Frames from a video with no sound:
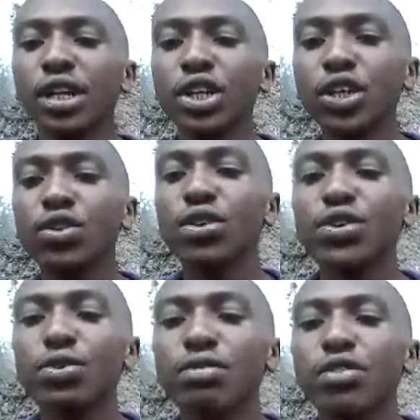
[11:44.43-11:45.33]
This
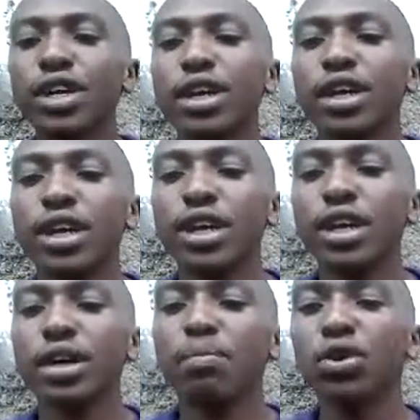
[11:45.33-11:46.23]
goes with the
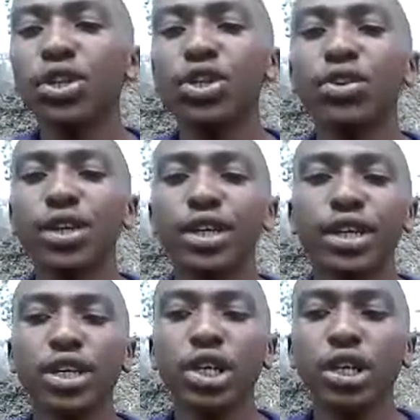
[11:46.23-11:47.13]
political
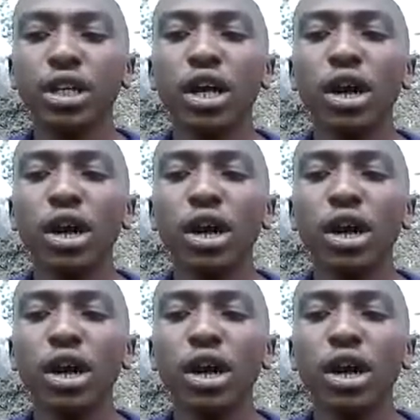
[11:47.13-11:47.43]
integration,